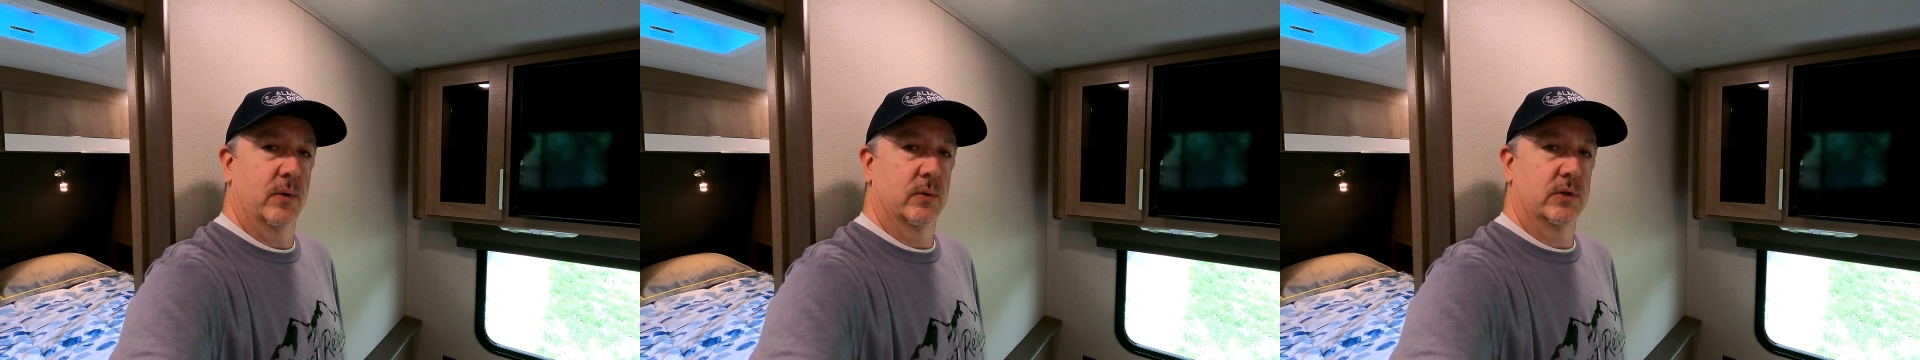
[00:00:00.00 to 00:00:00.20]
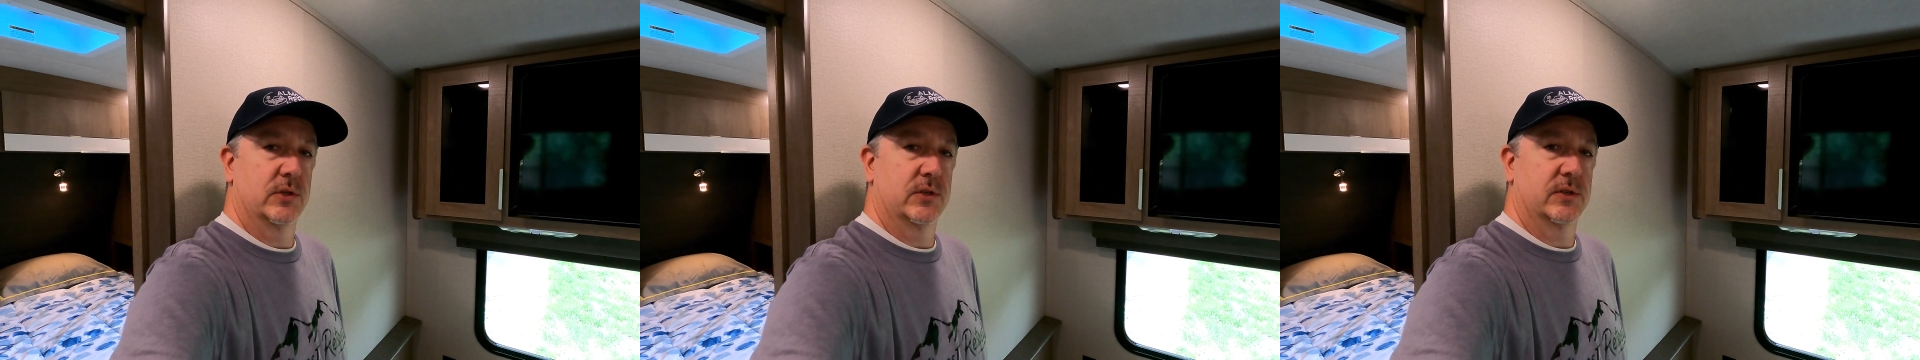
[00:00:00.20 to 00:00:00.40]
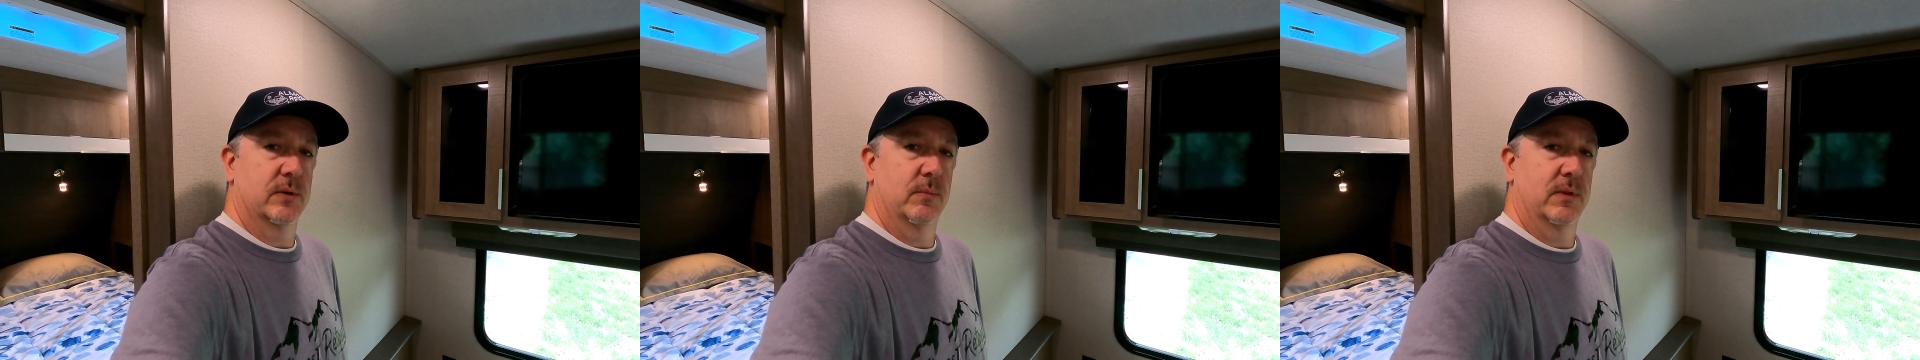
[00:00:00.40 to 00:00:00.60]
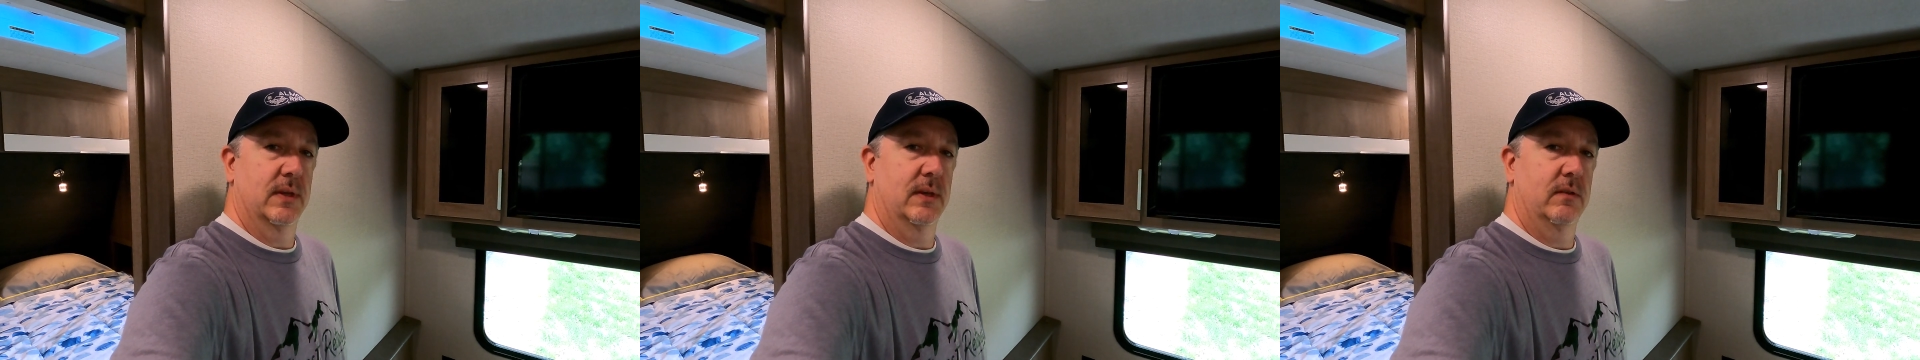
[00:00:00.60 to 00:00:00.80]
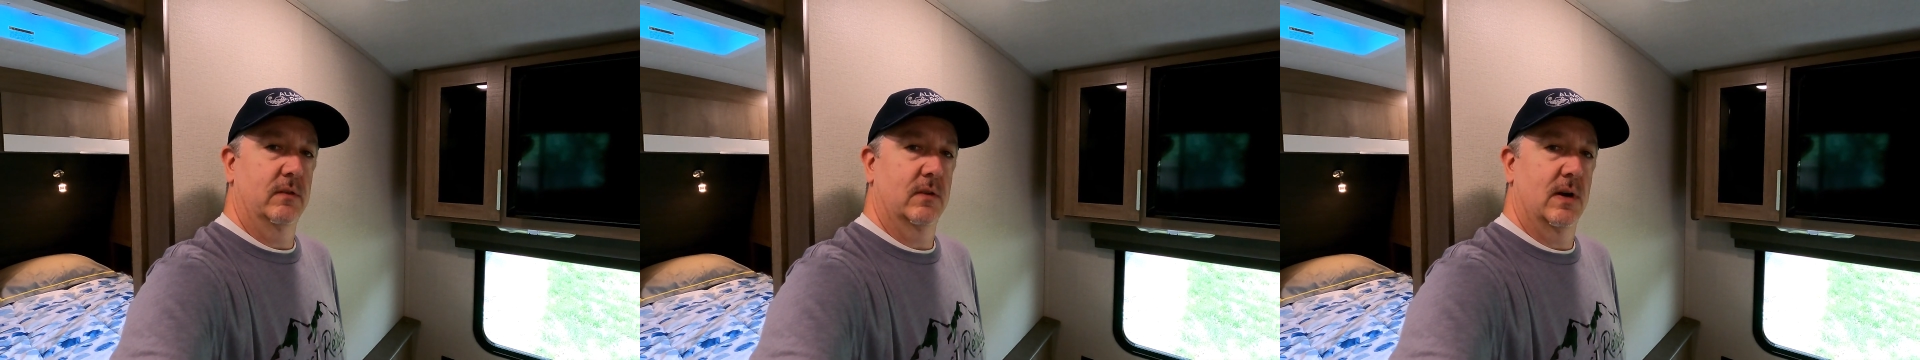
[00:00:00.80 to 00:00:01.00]
there were just some
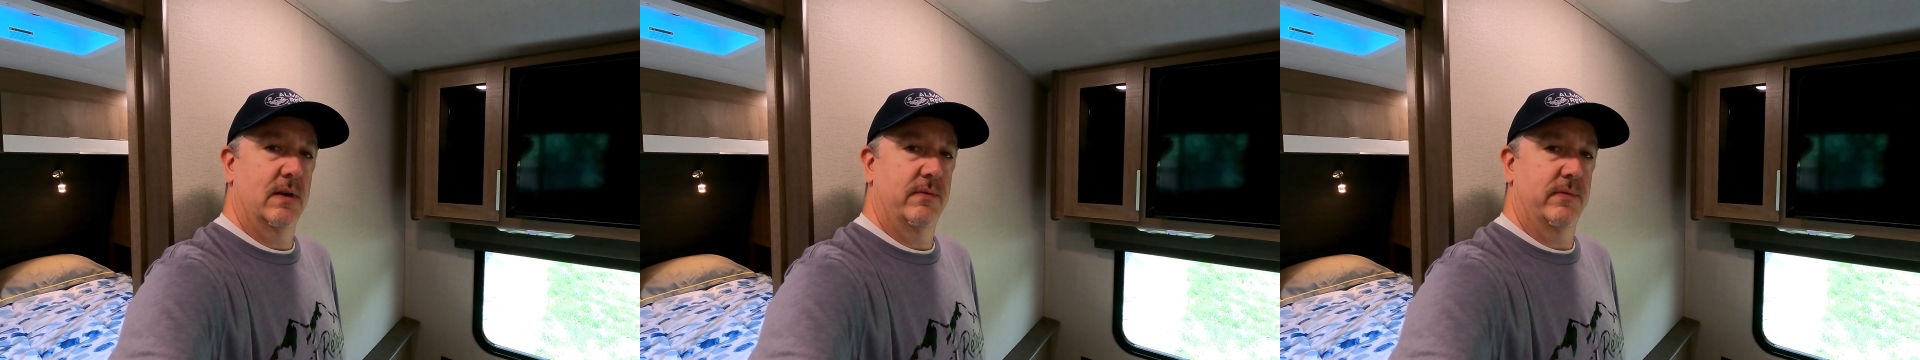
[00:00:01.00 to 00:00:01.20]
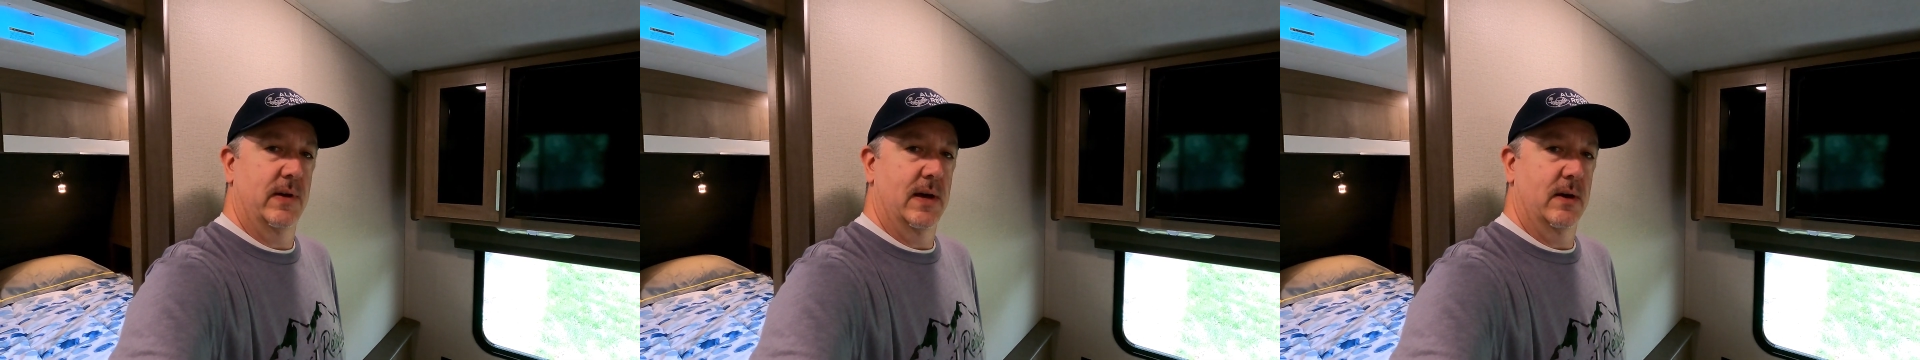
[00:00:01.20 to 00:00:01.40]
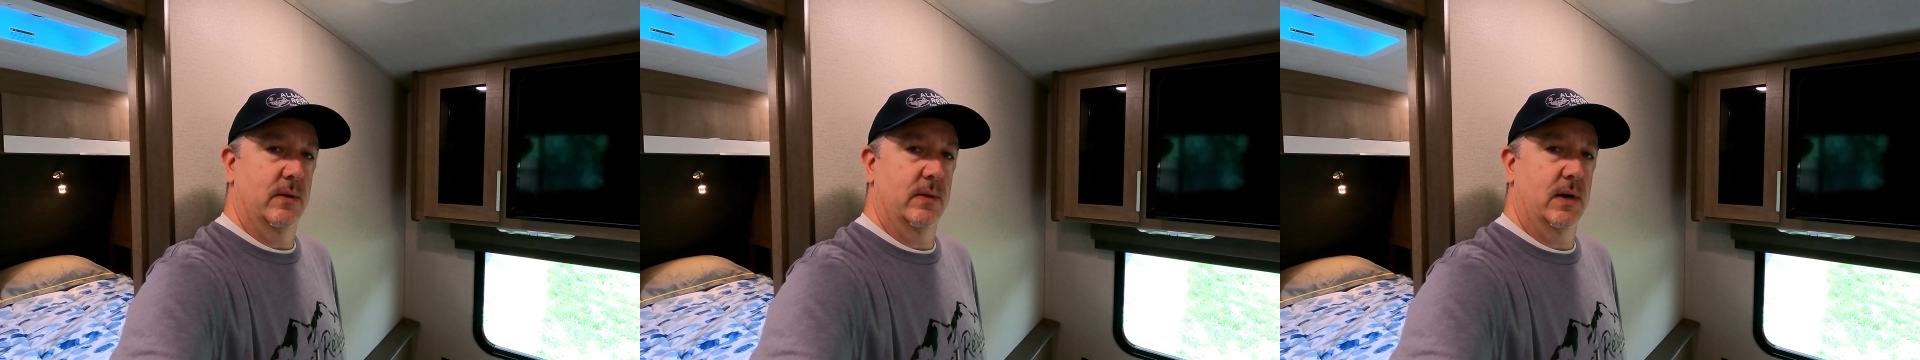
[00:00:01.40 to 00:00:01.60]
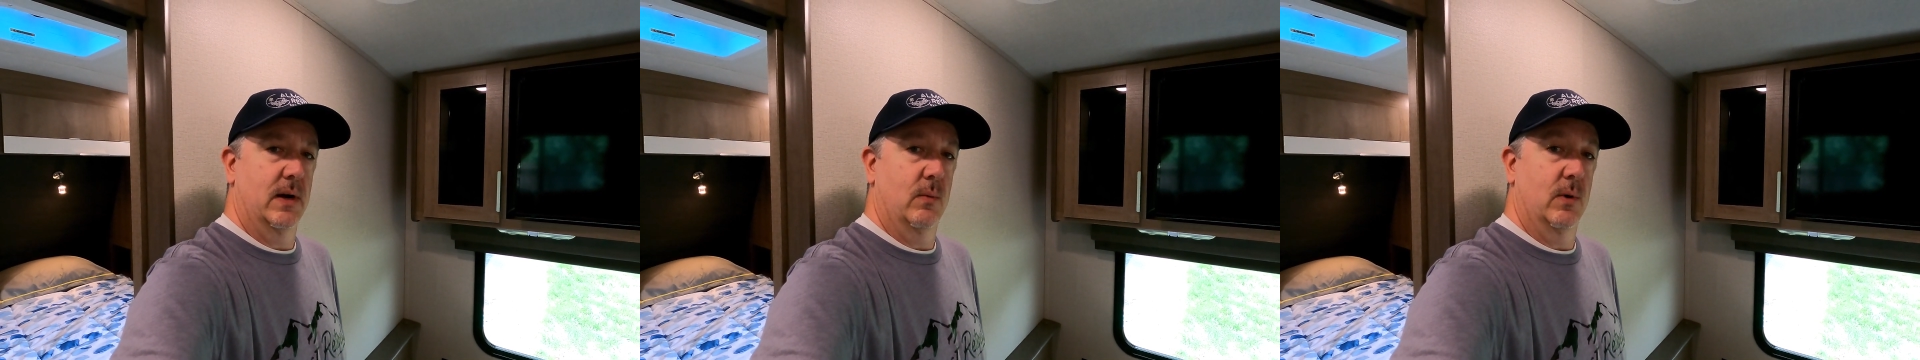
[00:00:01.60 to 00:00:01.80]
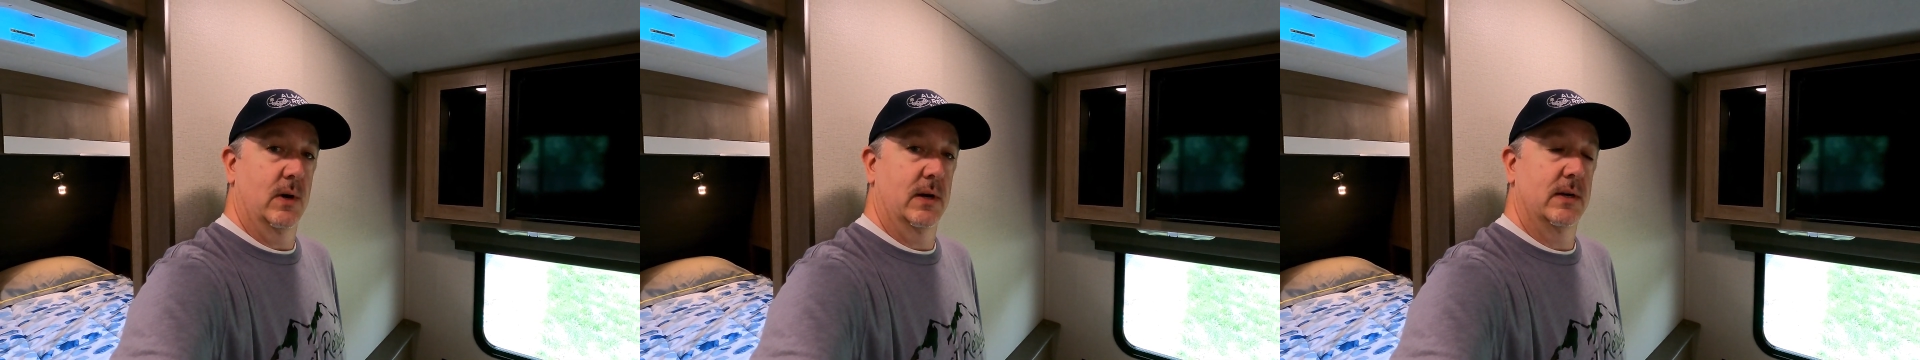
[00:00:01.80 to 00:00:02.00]
things that I found that
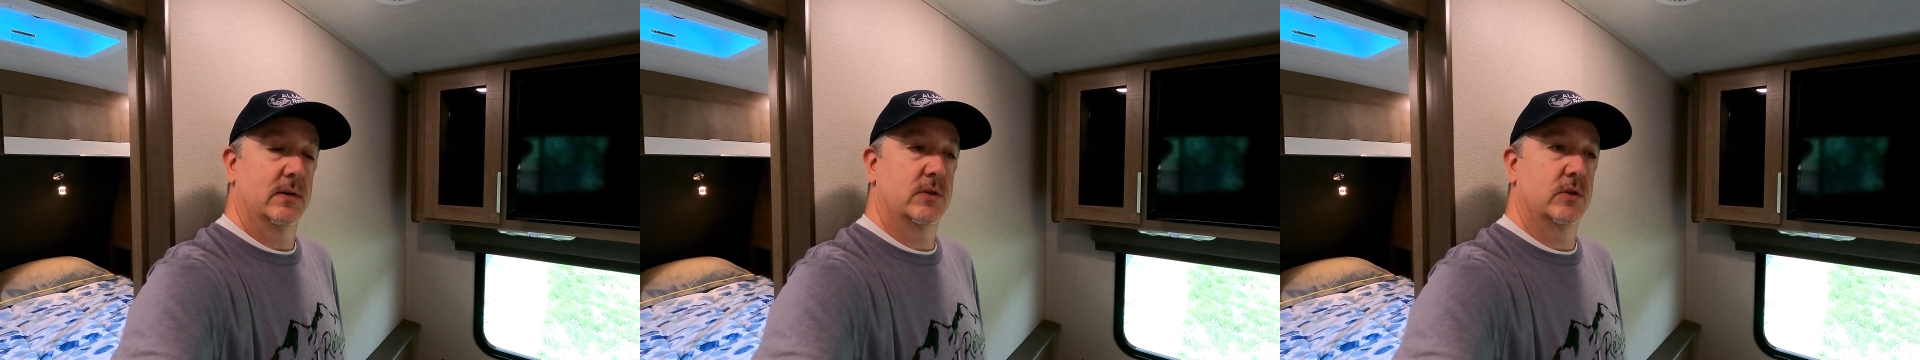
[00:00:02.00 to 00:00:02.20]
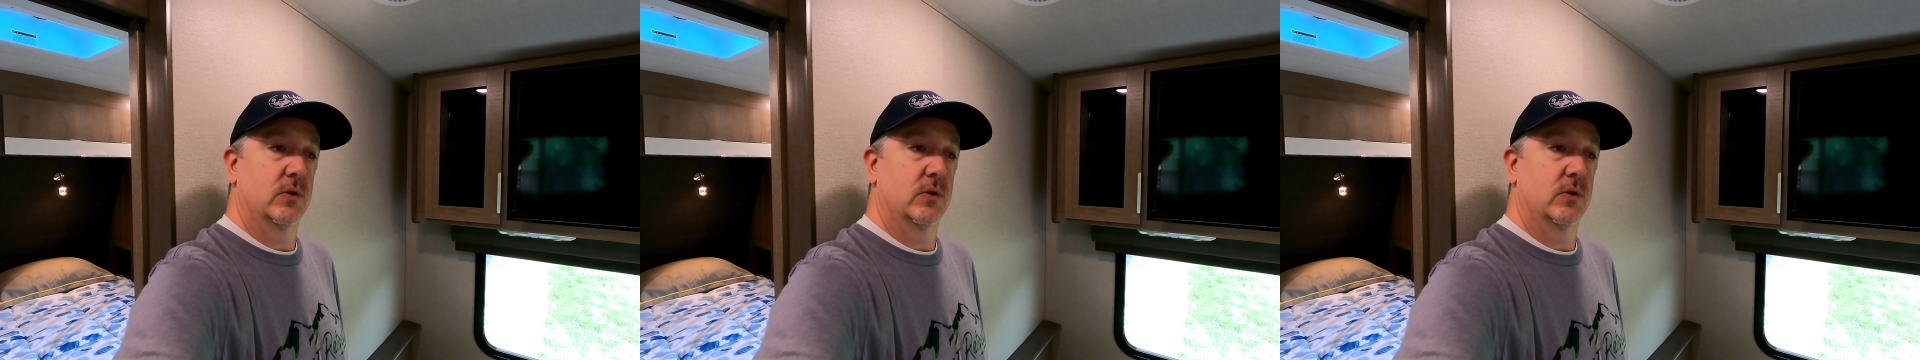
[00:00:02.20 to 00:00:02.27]
I wanted